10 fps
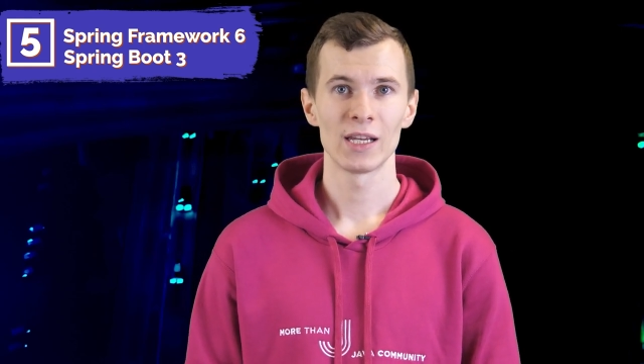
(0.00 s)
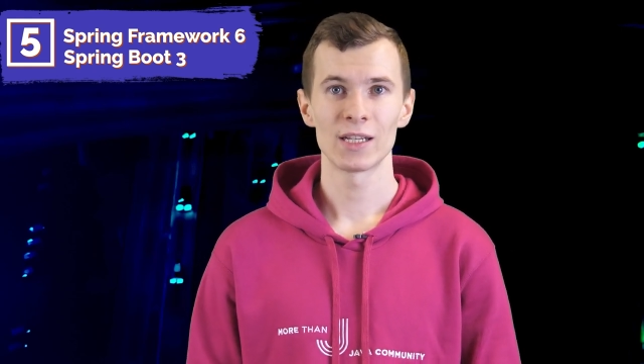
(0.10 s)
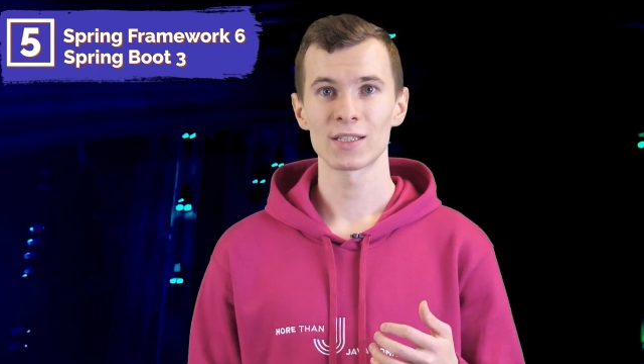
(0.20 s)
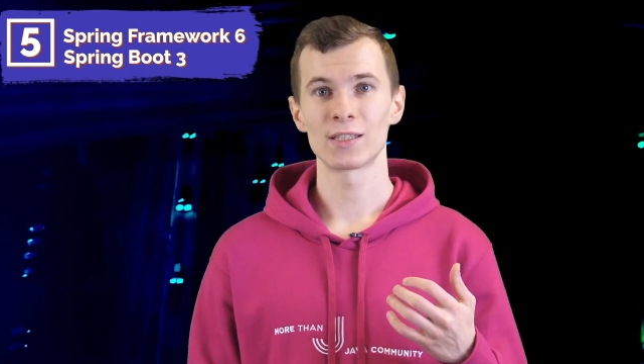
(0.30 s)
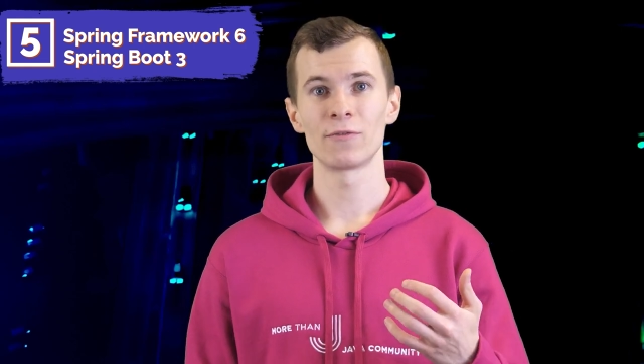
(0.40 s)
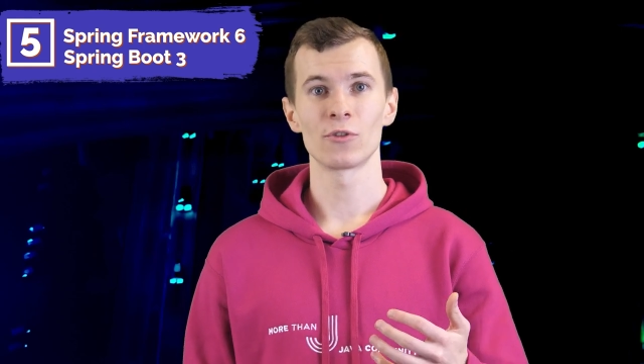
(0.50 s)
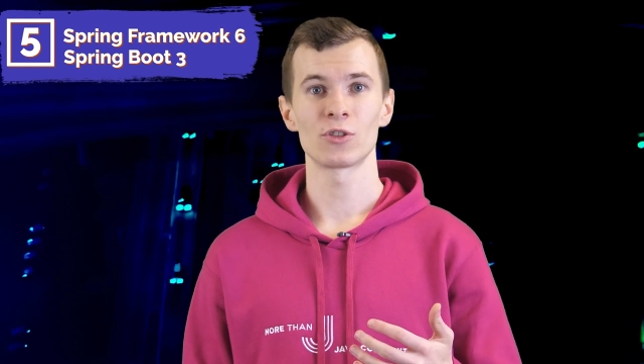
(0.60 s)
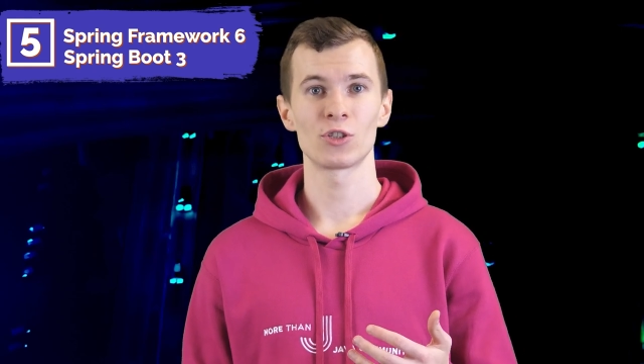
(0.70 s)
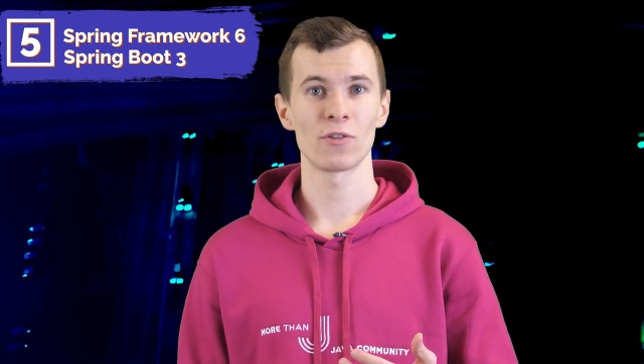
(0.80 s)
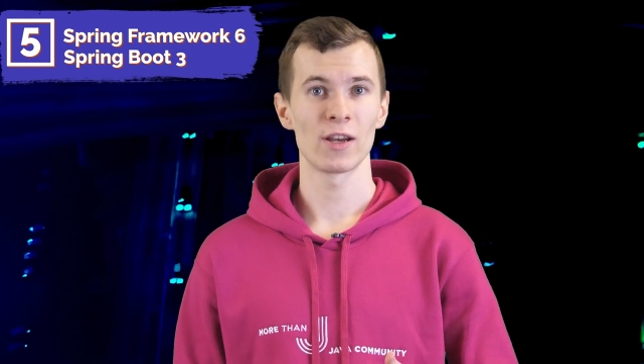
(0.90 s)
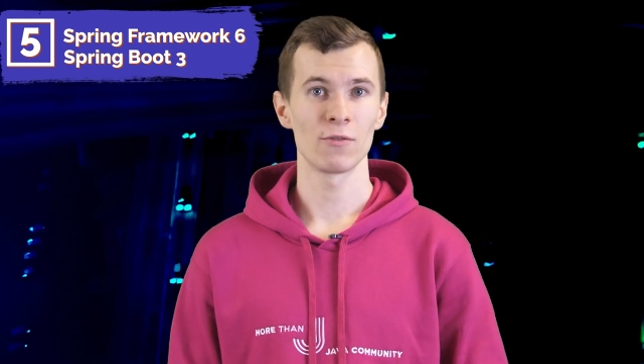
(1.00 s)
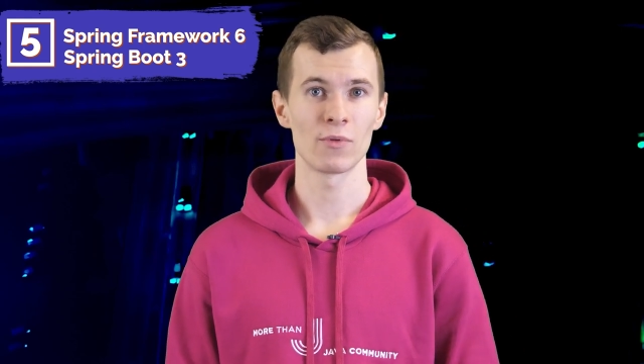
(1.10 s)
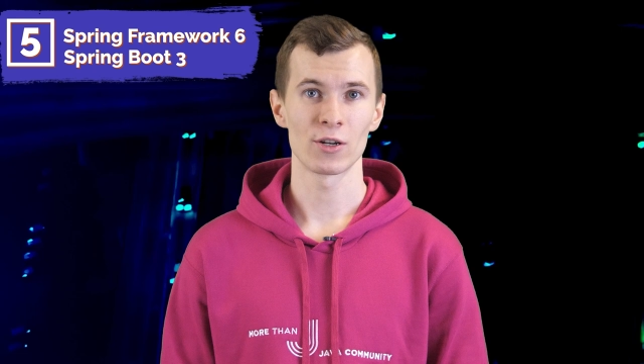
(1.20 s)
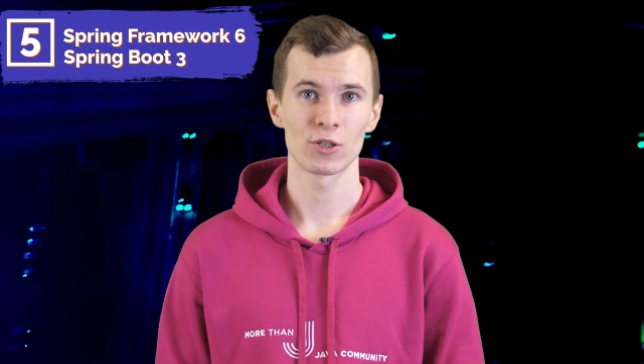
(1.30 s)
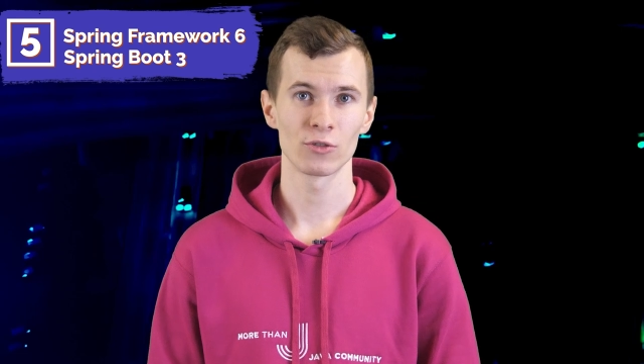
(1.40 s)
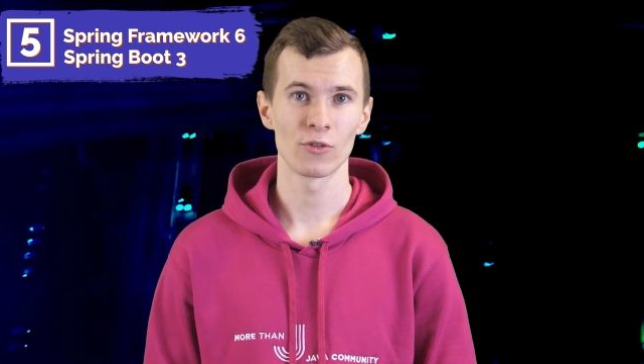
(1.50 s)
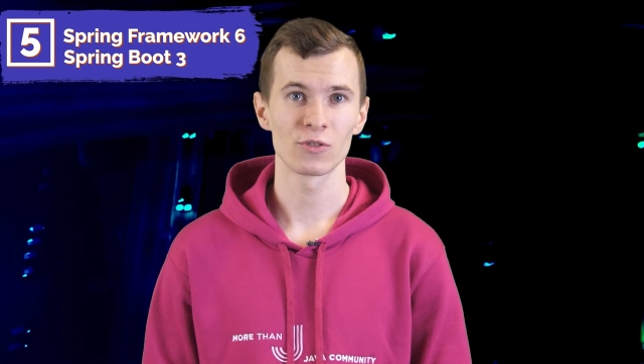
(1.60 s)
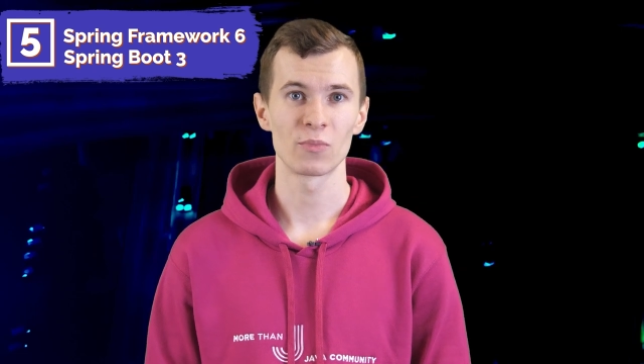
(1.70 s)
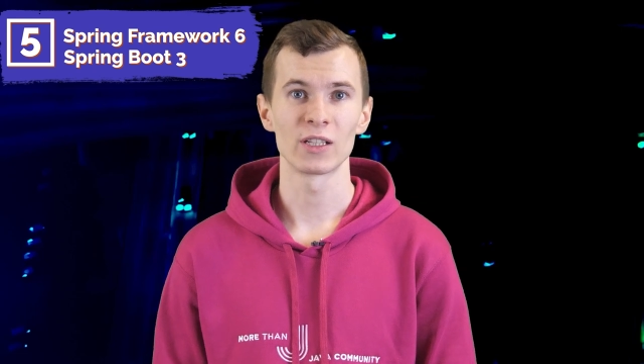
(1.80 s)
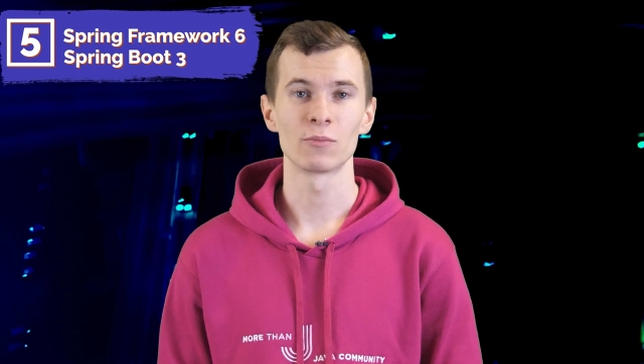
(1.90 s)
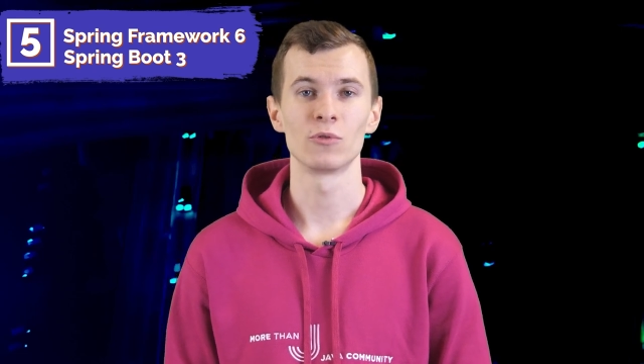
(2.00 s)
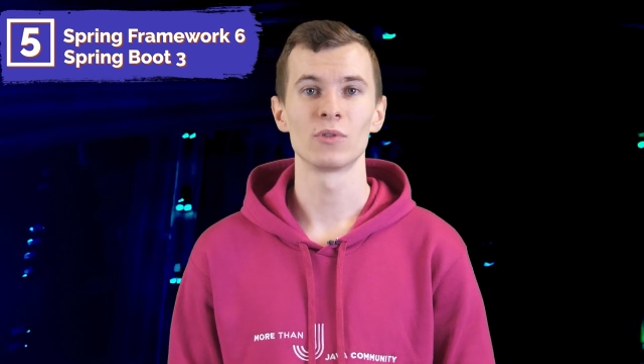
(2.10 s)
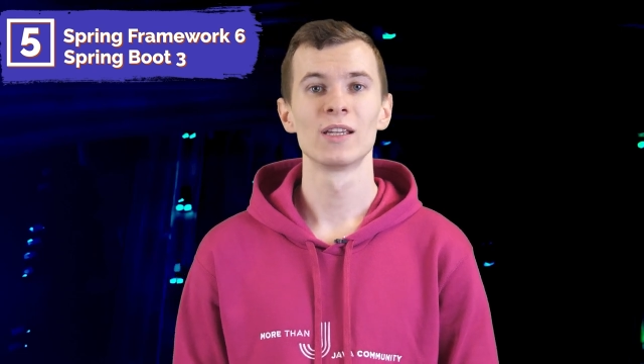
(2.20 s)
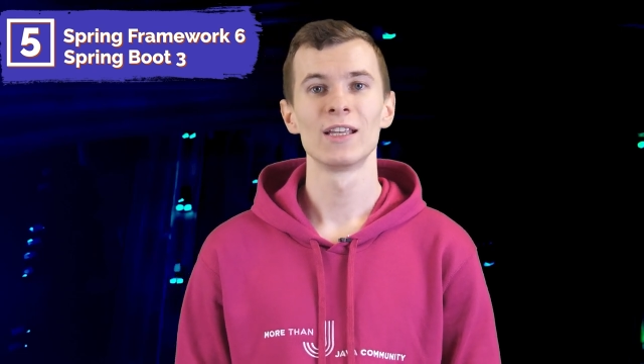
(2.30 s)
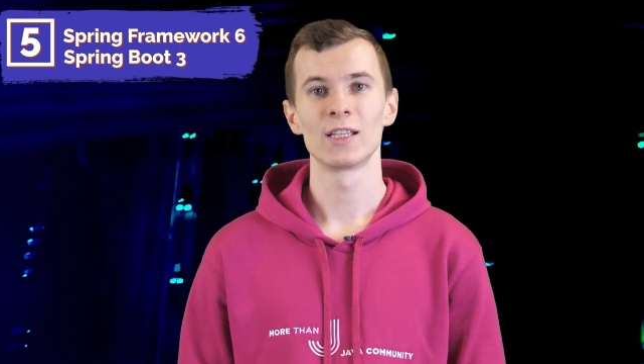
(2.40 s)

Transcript: It is the first GA version of Spring Boot